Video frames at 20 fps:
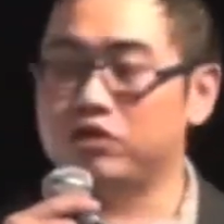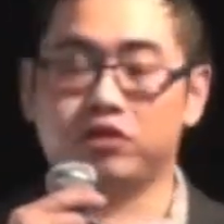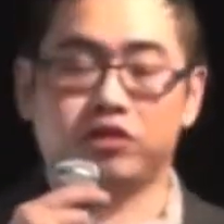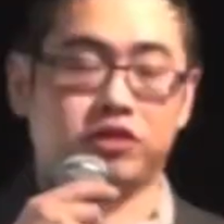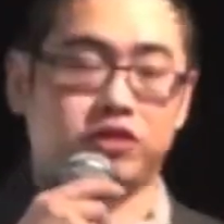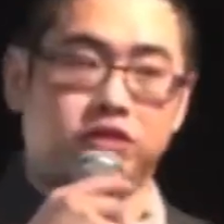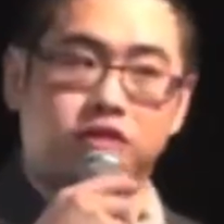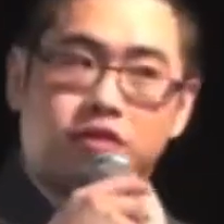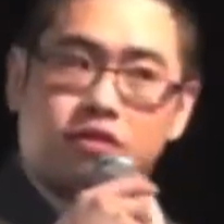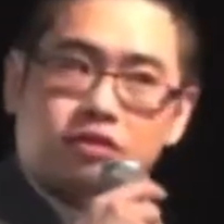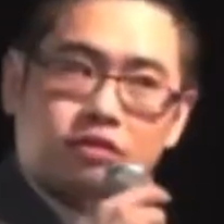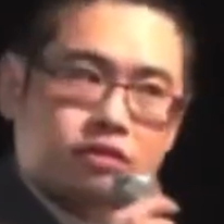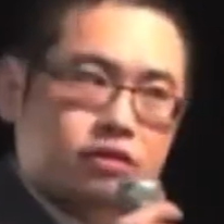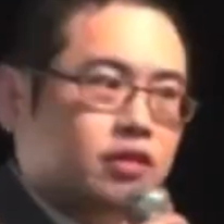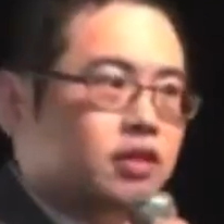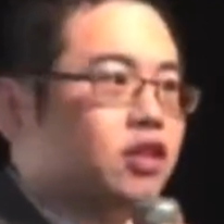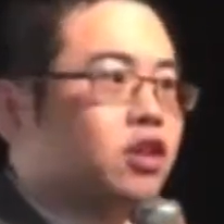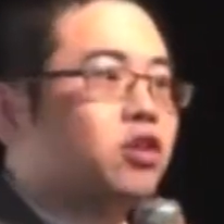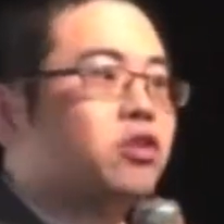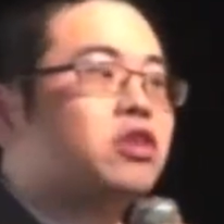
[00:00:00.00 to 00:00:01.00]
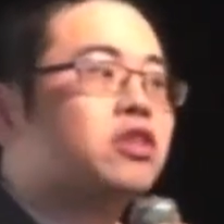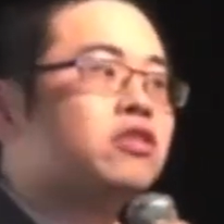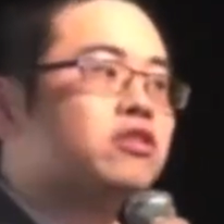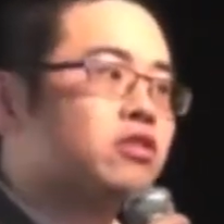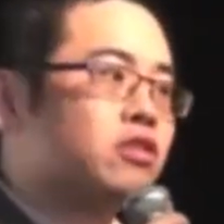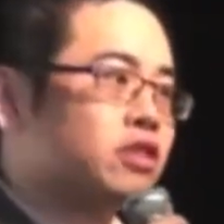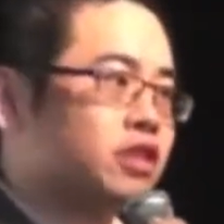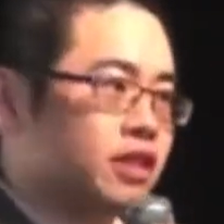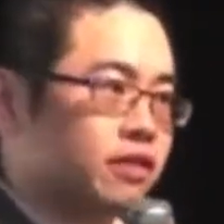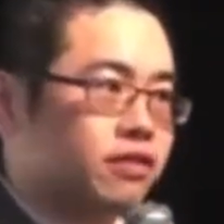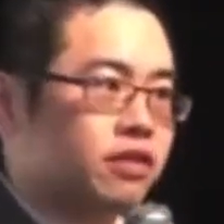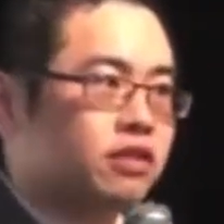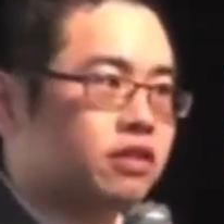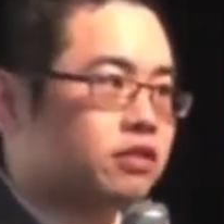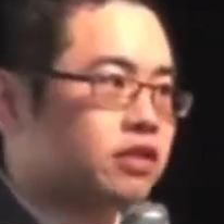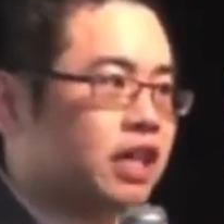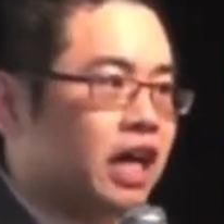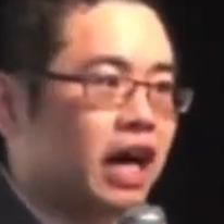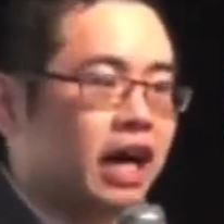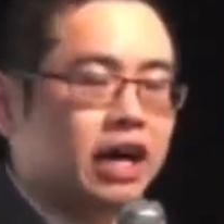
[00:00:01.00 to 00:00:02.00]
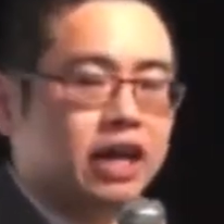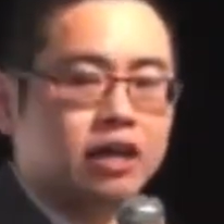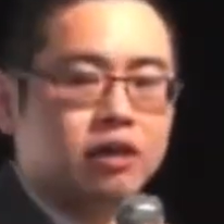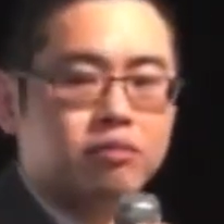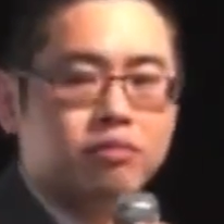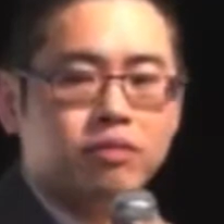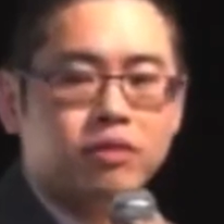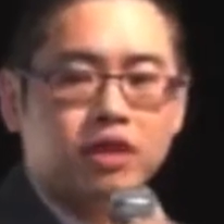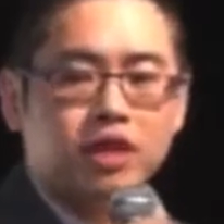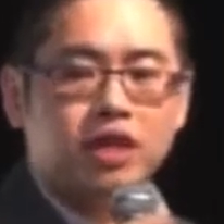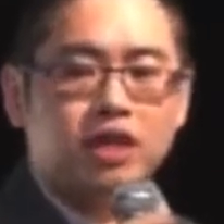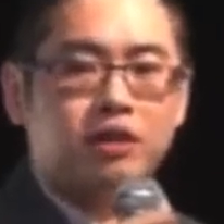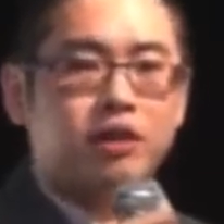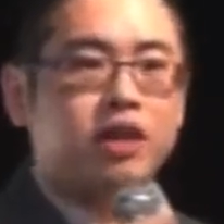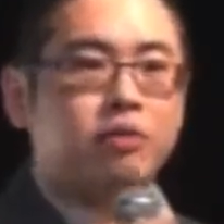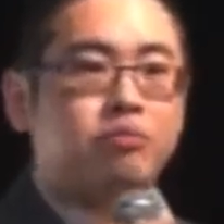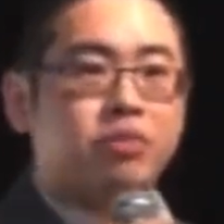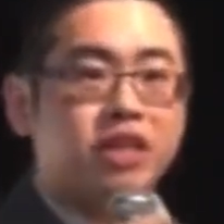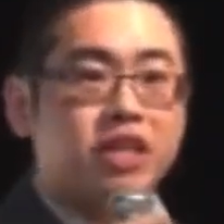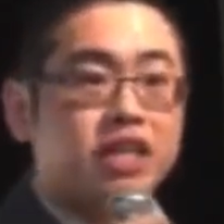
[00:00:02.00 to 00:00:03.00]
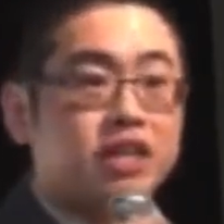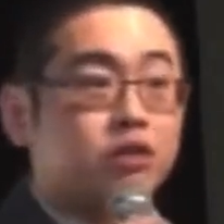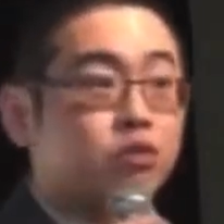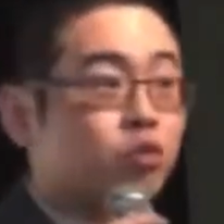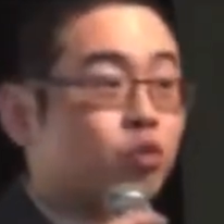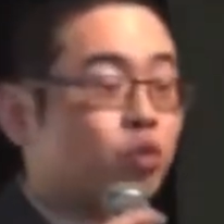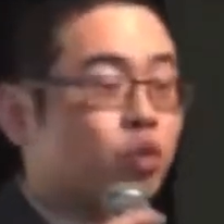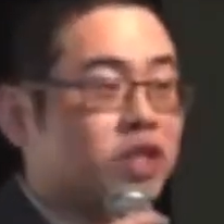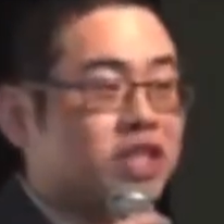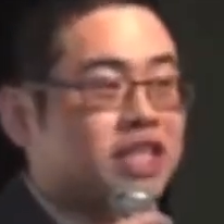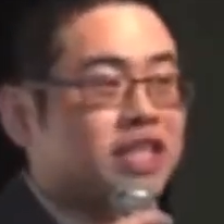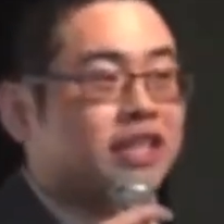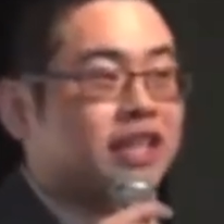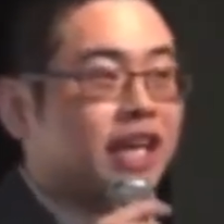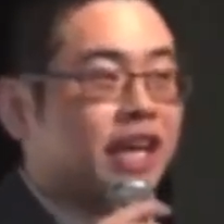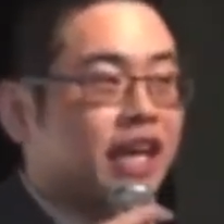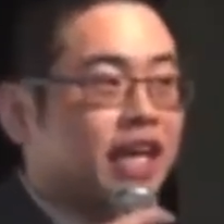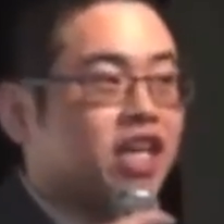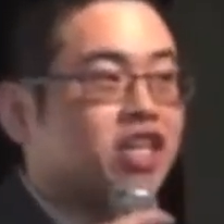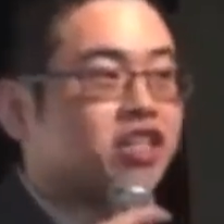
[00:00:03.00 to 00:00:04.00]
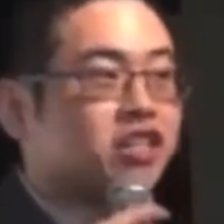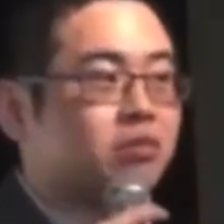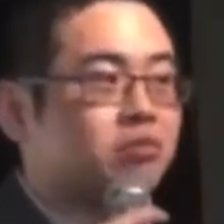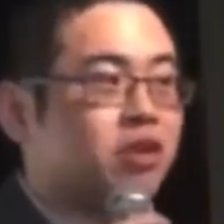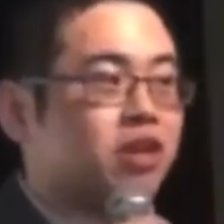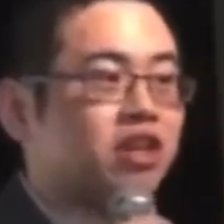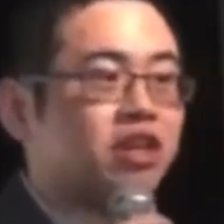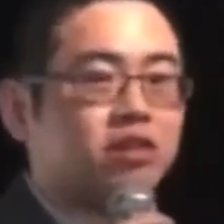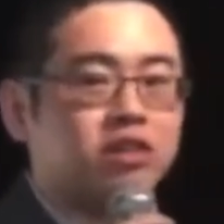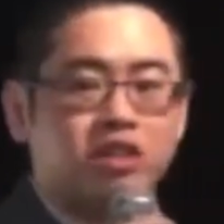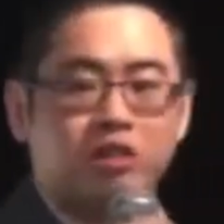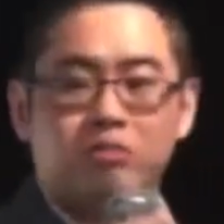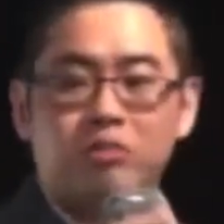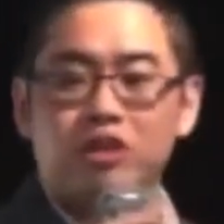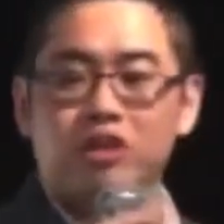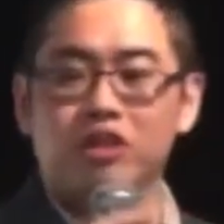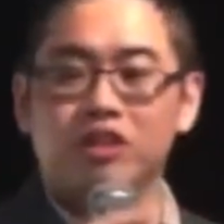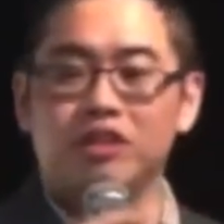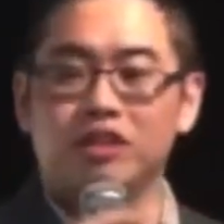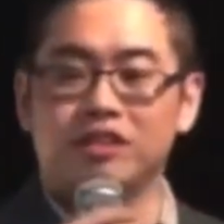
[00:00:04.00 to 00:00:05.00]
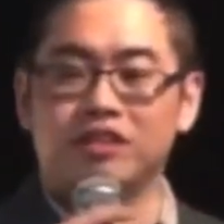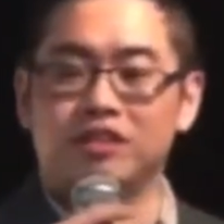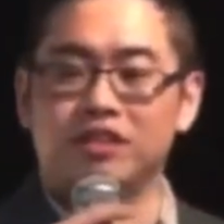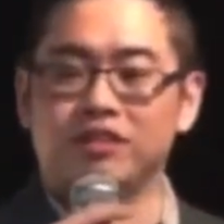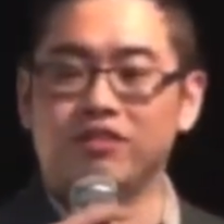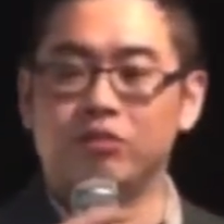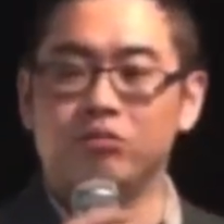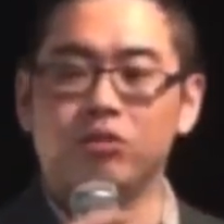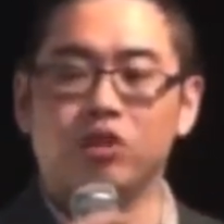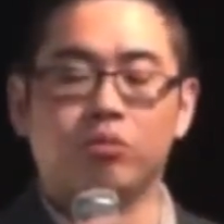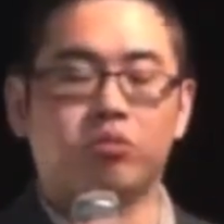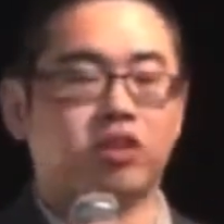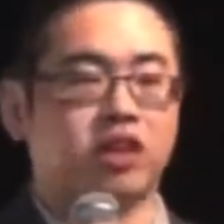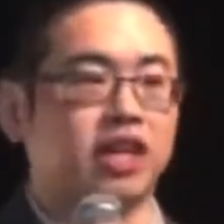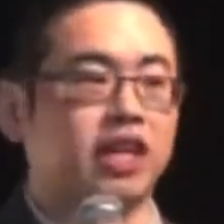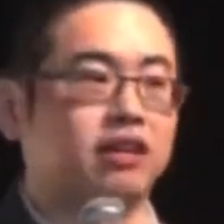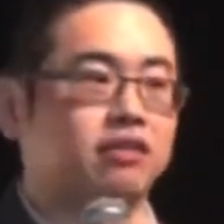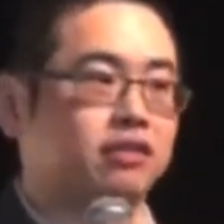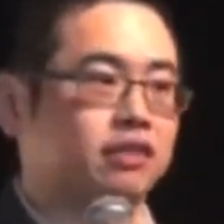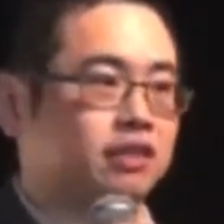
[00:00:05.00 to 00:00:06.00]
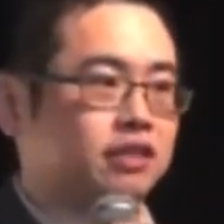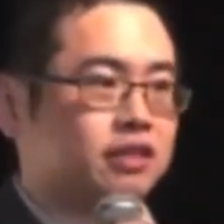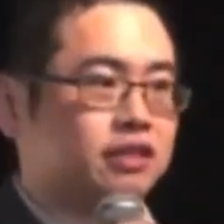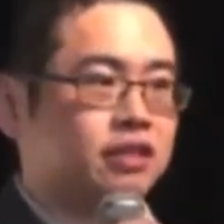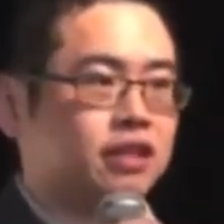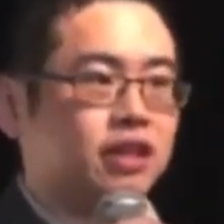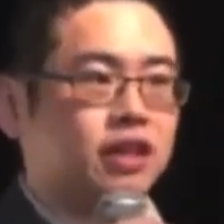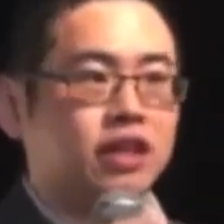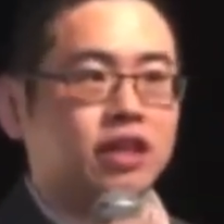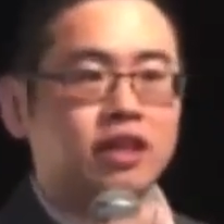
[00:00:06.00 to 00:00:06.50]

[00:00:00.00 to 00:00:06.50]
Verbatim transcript: who's going through a difficult time. Uh, but in, within the Asian American community, this is even more pronounced.